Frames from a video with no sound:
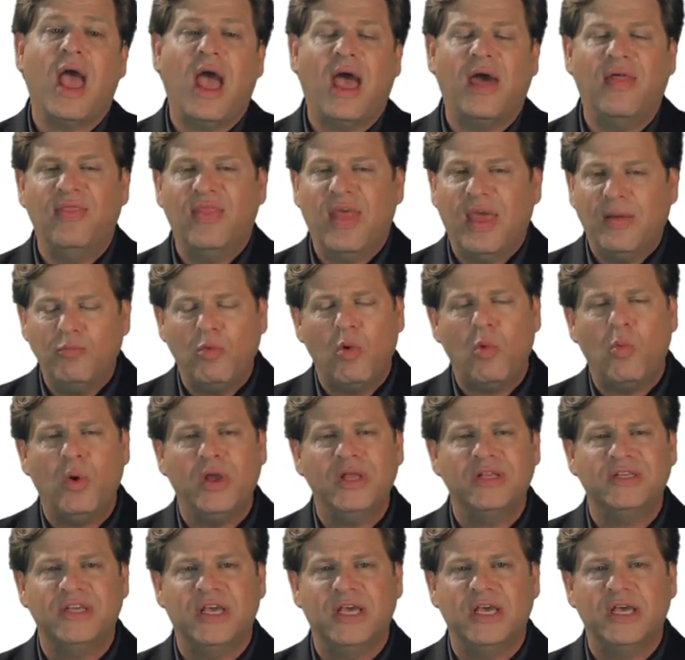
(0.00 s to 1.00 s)
And then what
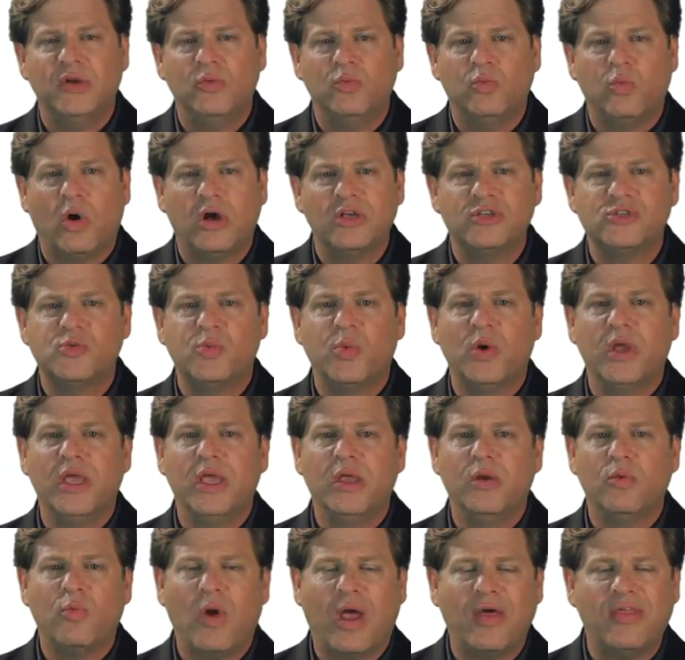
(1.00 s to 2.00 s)
we did was
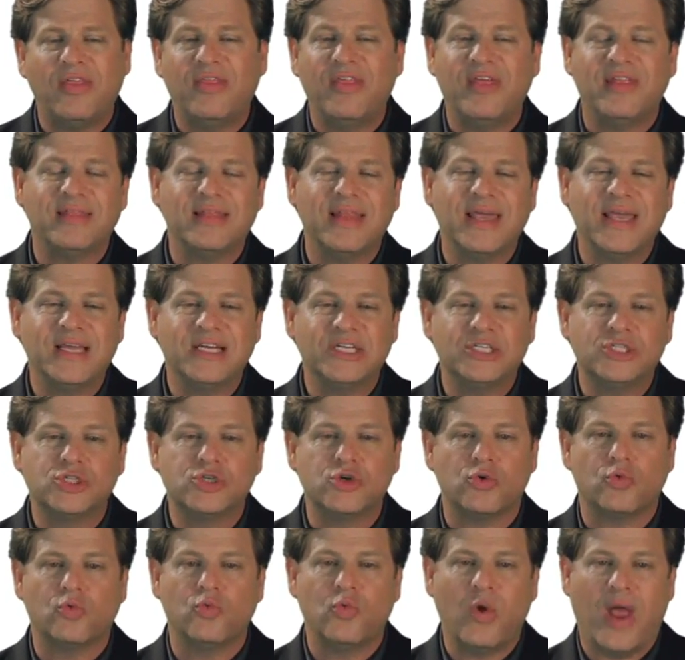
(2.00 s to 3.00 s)
rather than link
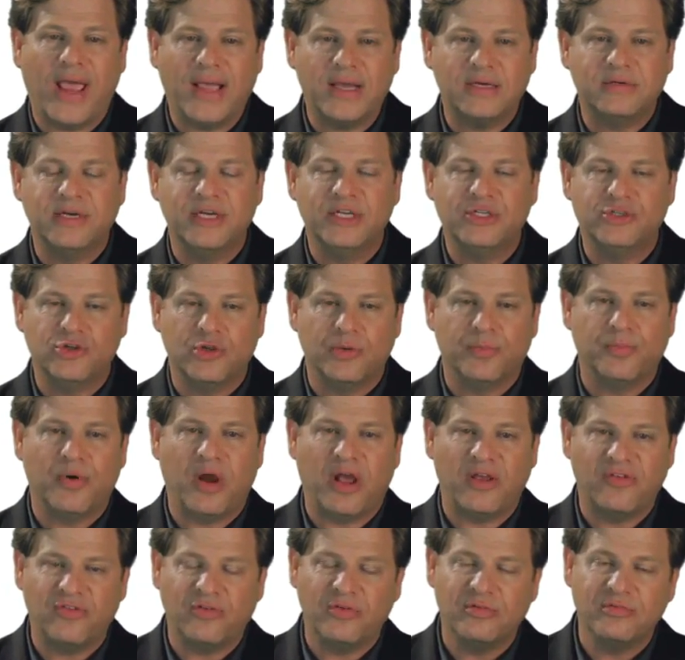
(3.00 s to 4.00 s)
directly to the
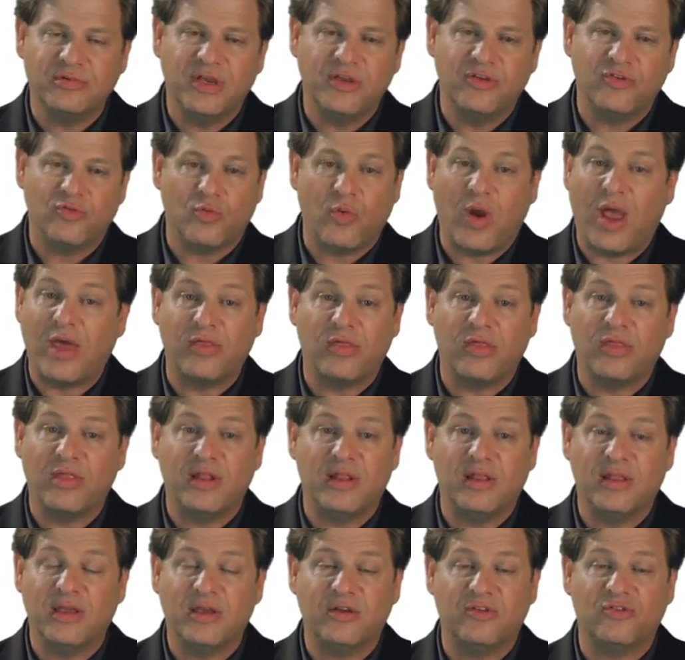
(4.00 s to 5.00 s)
press release, rather
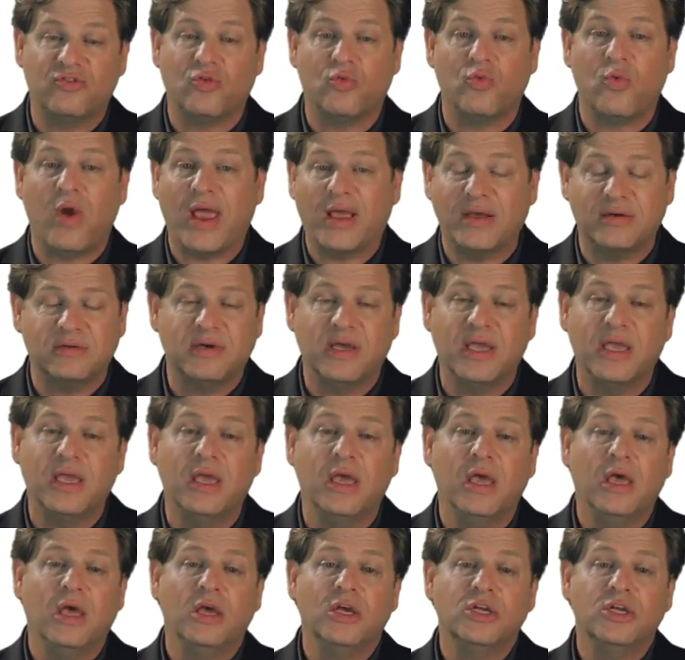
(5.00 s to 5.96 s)
than link directly